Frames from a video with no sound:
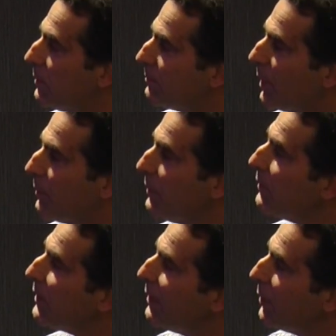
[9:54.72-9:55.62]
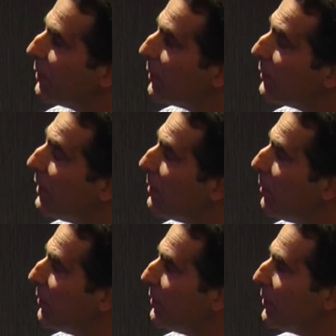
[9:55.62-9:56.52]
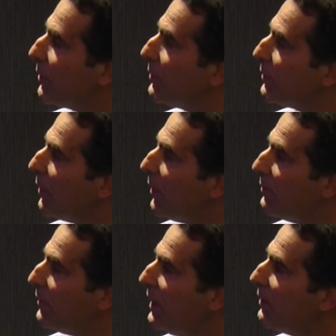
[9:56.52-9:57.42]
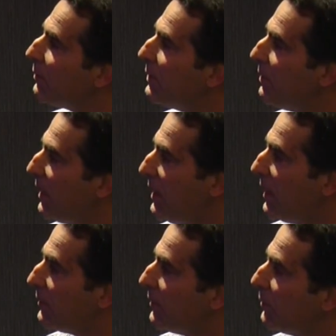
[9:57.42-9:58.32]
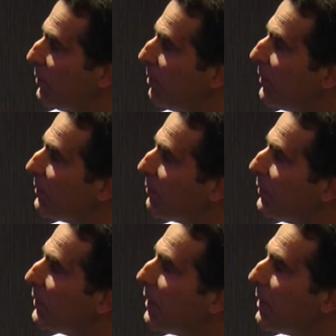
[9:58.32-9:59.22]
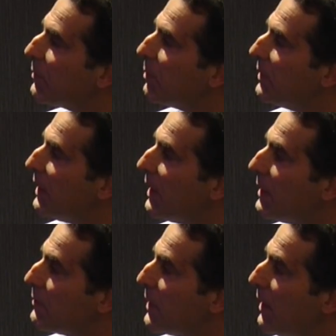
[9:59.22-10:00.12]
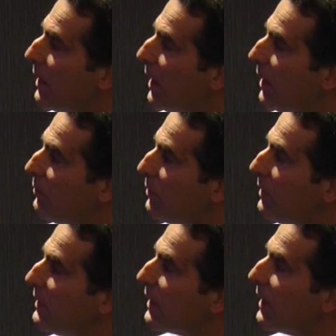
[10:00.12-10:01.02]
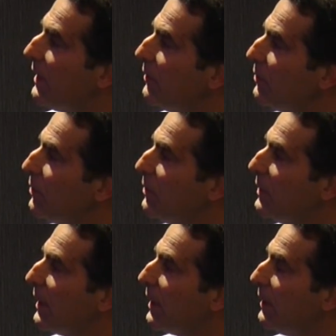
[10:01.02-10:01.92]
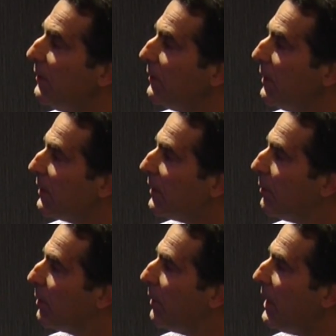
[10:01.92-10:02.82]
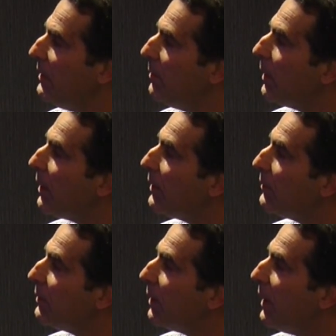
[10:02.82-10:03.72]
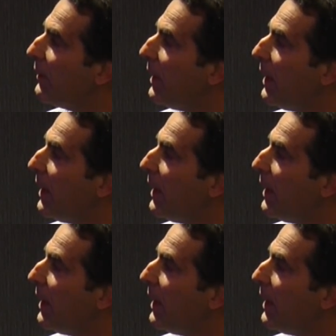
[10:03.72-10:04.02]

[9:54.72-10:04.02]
well, I was going to say low dose, moderate dose of N3 fatty acids, 2.4 grams per day. And during the last 2 days, they were randomised to either